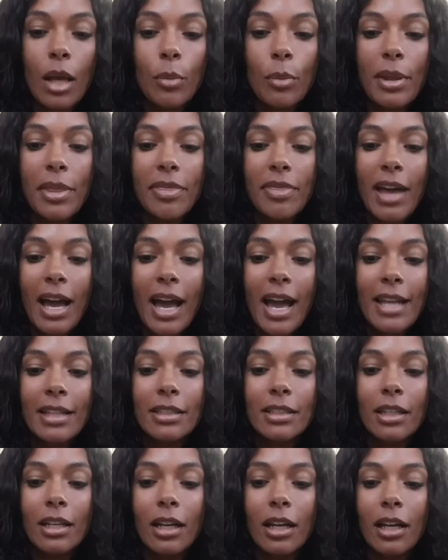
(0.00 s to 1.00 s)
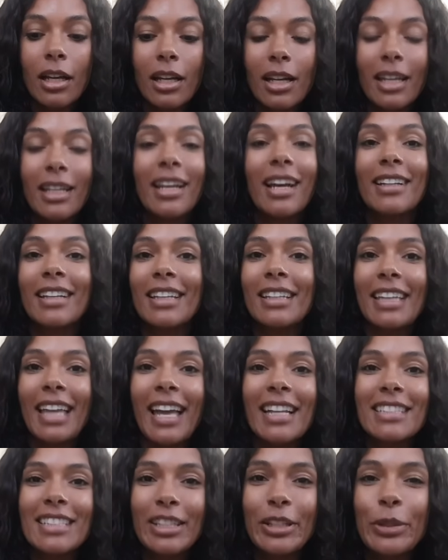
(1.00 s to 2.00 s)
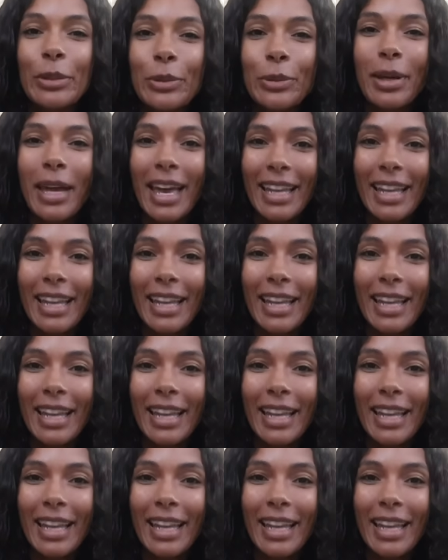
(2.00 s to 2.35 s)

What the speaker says: With that, I gotta get to